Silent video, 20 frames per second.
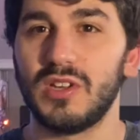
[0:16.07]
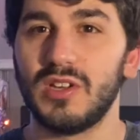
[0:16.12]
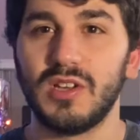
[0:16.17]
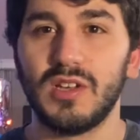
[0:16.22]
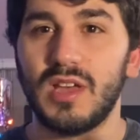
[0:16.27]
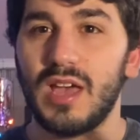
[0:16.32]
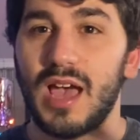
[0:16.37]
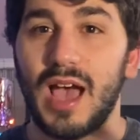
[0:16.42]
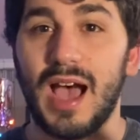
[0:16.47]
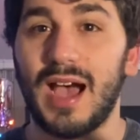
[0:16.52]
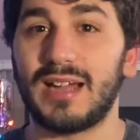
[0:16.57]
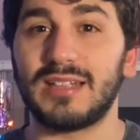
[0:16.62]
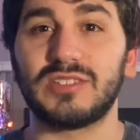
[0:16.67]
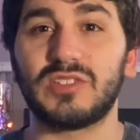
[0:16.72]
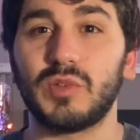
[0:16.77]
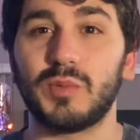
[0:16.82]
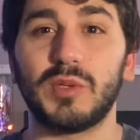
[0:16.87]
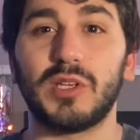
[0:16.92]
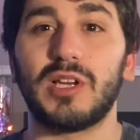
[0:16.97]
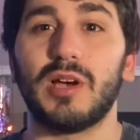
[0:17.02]
honestly
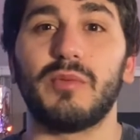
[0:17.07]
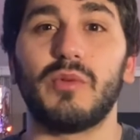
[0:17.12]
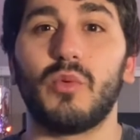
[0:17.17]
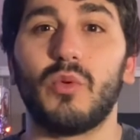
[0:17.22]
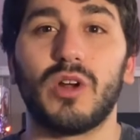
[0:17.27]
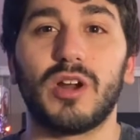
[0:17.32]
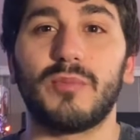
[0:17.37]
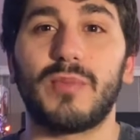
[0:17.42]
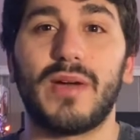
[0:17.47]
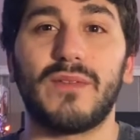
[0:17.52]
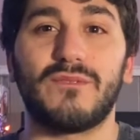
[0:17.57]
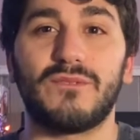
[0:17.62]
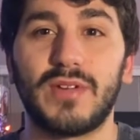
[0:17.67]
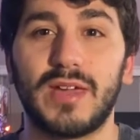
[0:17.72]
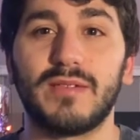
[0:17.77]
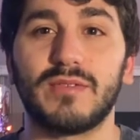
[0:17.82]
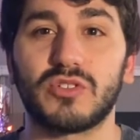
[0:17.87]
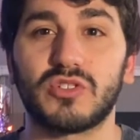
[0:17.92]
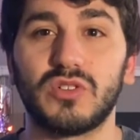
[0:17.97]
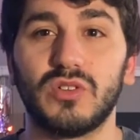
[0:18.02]
becoming one of my
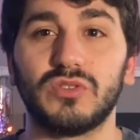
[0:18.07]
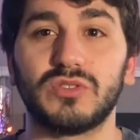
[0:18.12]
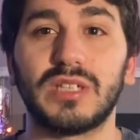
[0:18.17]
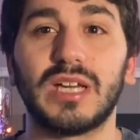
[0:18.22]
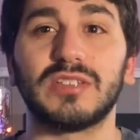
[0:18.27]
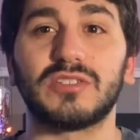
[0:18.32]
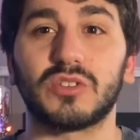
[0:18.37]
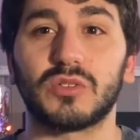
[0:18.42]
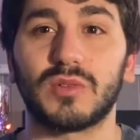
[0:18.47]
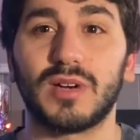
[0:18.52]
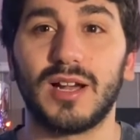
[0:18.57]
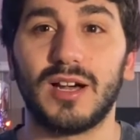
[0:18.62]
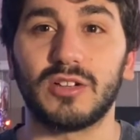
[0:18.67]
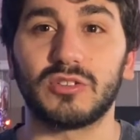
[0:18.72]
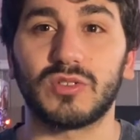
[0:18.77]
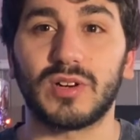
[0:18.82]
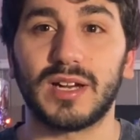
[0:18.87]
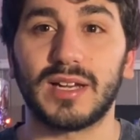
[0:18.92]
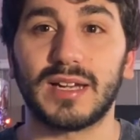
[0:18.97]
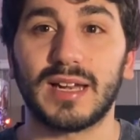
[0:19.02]
favorite shows that's around
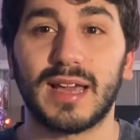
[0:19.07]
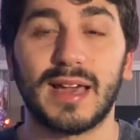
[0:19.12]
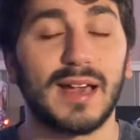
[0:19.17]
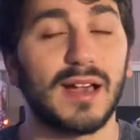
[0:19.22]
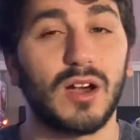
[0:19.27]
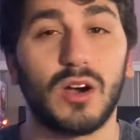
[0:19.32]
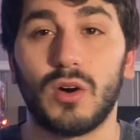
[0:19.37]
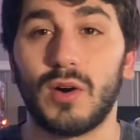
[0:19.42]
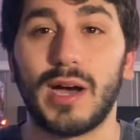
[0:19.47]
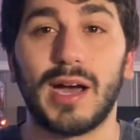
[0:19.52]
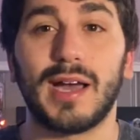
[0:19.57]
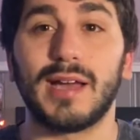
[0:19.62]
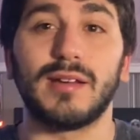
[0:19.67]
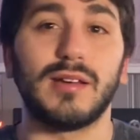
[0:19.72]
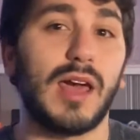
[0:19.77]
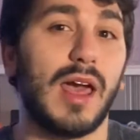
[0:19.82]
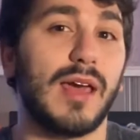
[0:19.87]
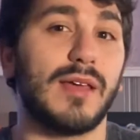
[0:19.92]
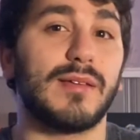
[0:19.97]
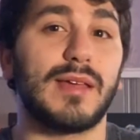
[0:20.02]
right now.
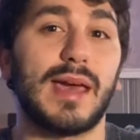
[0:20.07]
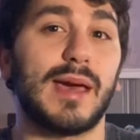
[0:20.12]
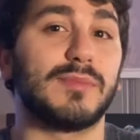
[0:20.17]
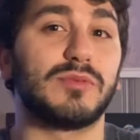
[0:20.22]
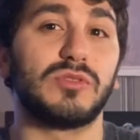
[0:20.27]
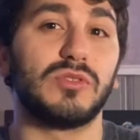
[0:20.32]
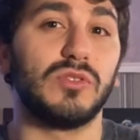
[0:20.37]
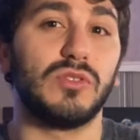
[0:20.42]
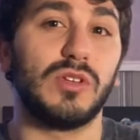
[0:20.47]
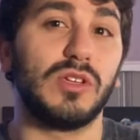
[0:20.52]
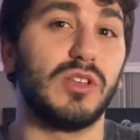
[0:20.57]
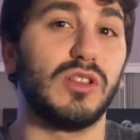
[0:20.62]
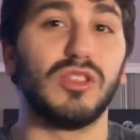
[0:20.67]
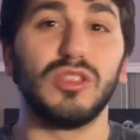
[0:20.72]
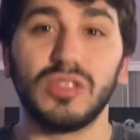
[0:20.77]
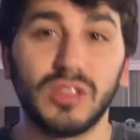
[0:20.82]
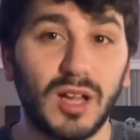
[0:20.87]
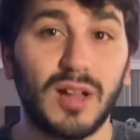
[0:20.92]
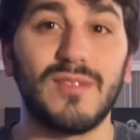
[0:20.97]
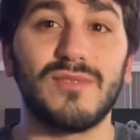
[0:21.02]
I absolutely
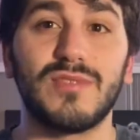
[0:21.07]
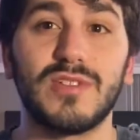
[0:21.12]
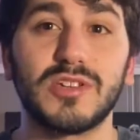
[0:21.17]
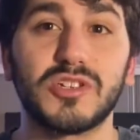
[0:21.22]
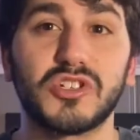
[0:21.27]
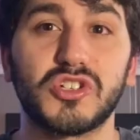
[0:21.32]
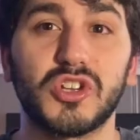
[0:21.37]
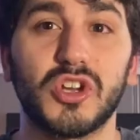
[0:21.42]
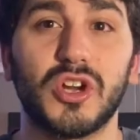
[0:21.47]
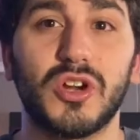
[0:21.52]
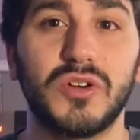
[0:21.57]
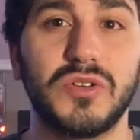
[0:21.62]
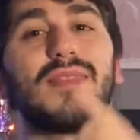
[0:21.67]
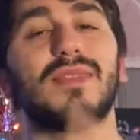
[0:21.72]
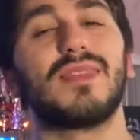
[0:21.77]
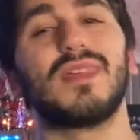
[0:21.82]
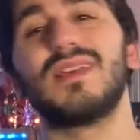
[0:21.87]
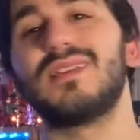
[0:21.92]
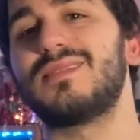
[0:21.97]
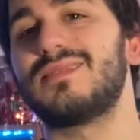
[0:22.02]
love this show.
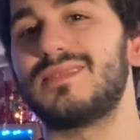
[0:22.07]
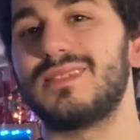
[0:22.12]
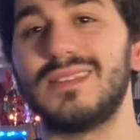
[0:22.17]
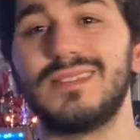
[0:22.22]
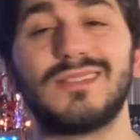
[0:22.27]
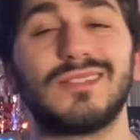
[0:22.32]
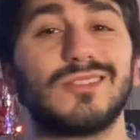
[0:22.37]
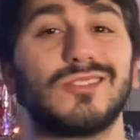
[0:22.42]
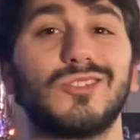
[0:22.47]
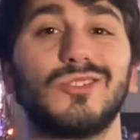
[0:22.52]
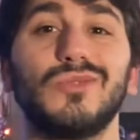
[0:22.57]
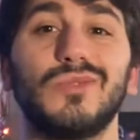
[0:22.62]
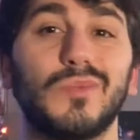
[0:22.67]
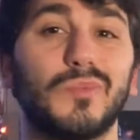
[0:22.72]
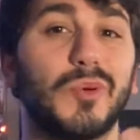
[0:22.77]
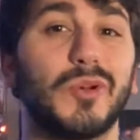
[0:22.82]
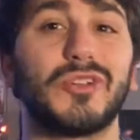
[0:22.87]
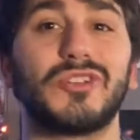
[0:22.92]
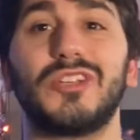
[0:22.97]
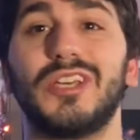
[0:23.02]
This season 2 in
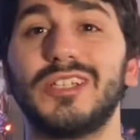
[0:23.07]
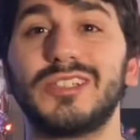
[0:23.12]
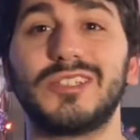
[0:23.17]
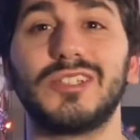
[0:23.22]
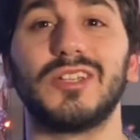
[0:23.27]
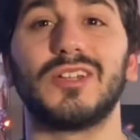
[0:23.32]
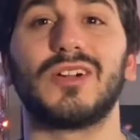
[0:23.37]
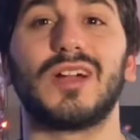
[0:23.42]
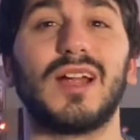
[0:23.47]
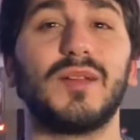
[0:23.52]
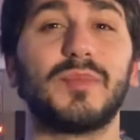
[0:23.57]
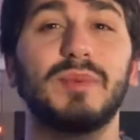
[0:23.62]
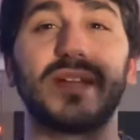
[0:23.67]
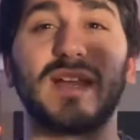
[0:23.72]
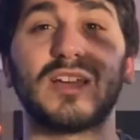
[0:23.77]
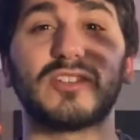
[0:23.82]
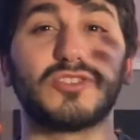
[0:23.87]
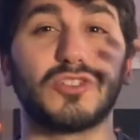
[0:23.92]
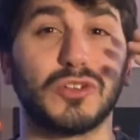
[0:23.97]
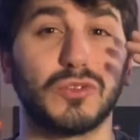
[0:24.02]
particular, I've been
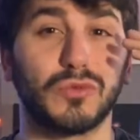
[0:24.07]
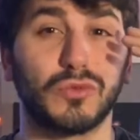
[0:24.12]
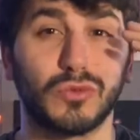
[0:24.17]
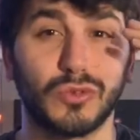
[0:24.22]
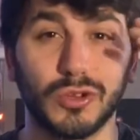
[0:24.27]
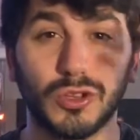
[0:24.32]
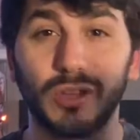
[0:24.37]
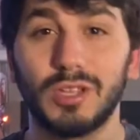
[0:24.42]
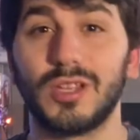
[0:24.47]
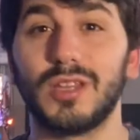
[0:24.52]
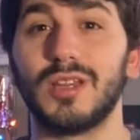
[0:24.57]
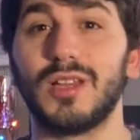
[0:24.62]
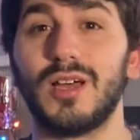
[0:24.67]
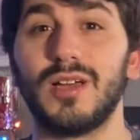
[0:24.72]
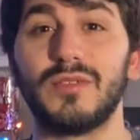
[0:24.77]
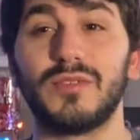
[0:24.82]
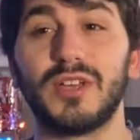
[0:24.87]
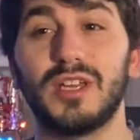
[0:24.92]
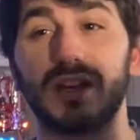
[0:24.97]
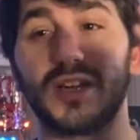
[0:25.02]
actually really
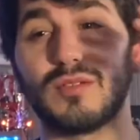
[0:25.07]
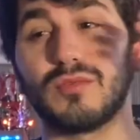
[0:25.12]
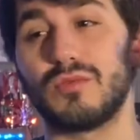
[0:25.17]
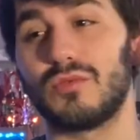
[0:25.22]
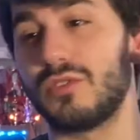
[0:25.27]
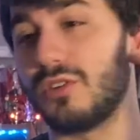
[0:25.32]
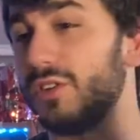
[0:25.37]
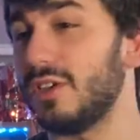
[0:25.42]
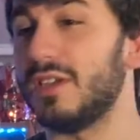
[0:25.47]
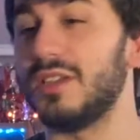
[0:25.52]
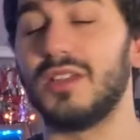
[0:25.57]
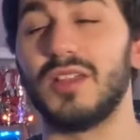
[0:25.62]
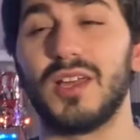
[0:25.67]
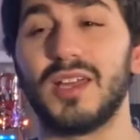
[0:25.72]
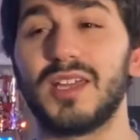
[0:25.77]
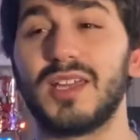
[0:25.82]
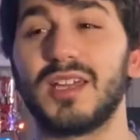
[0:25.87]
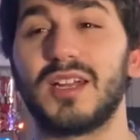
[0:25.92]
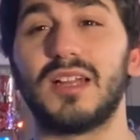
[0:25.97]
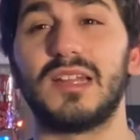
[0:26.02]
loving and really
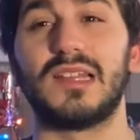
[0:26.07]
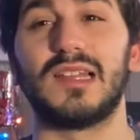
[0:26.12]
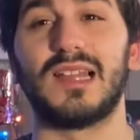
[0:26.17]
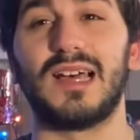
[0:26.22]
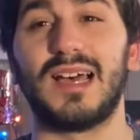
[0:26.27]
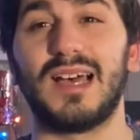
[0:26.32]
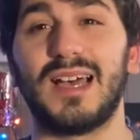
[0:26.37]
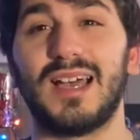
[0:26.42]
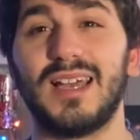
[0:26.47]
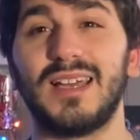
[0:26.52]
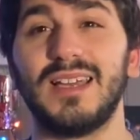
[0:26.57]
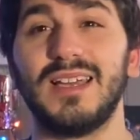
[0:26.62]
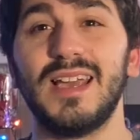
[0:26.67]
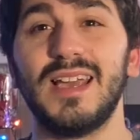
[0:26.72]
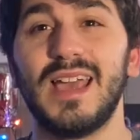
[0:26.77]
liking a lot.